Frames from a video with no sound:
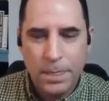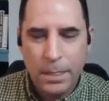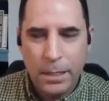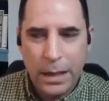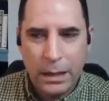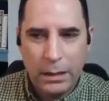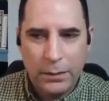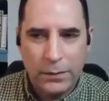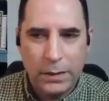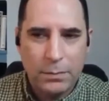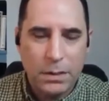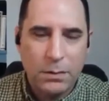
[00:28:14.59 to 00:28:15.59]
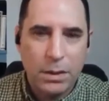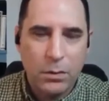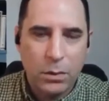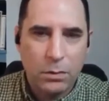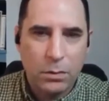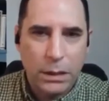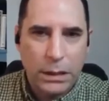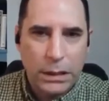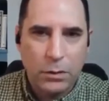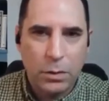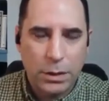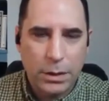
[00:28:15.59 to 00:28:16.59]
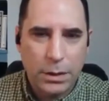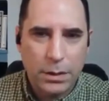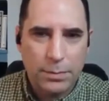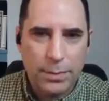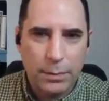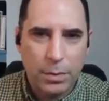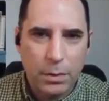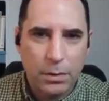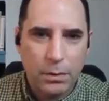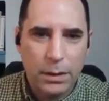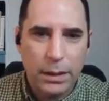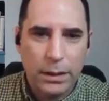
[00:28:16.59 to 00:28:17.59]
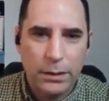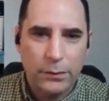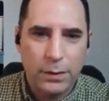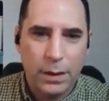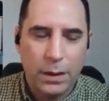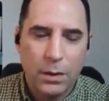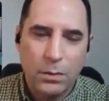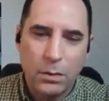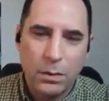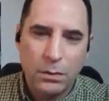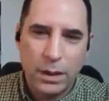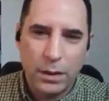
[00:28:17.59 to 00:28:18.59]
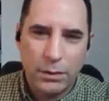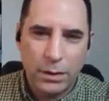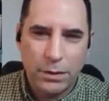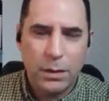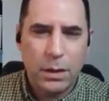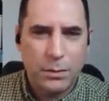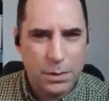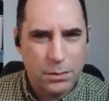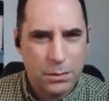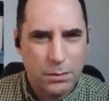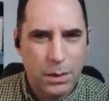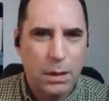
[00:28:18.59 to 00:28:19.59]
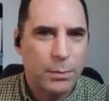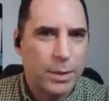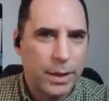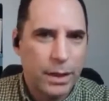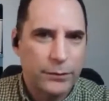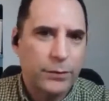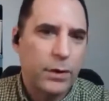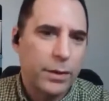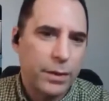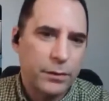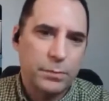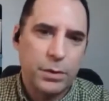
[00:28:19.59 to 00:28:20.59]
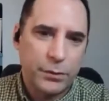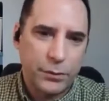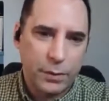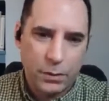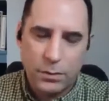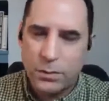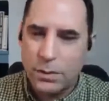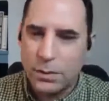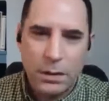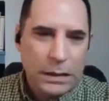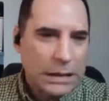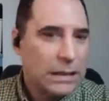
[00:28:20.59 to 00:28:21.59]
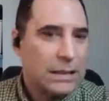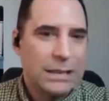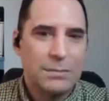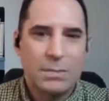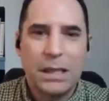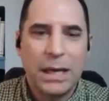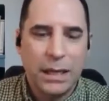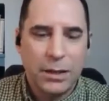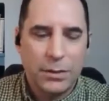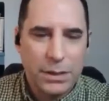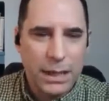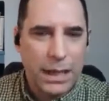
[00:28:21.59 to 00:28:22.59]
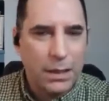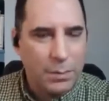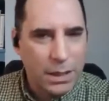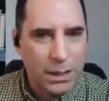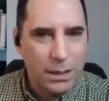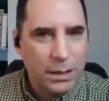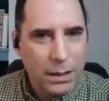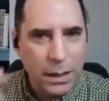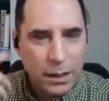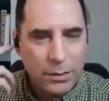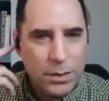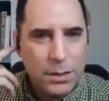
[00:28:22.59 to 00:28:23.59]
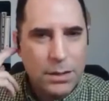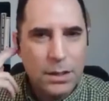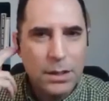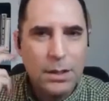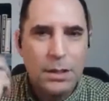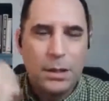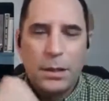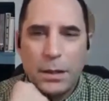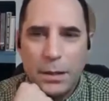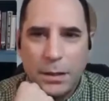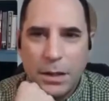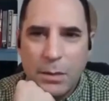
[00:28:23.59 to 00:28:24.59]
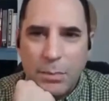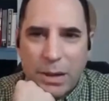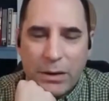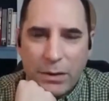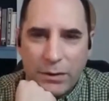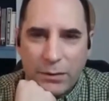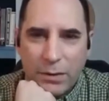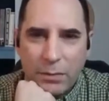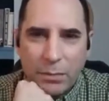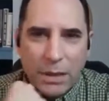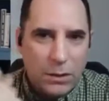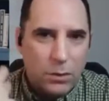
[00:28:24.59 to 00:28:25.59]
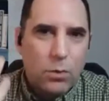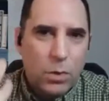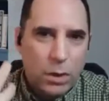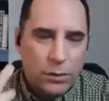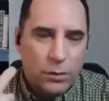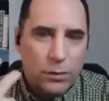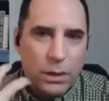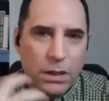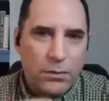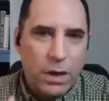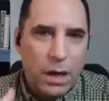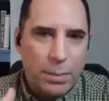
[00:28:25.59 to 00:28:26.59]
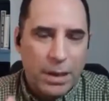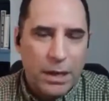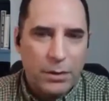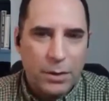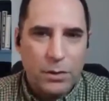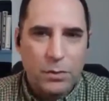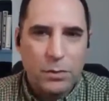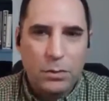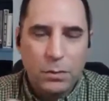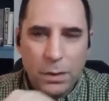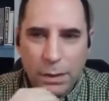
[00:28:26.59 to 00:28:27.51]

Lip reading: That seems to be what really crushes people is, I thought I was doing well, but then I saw this person who's seems light years ahead of me. And, just the comparison makes you want to give up. How do you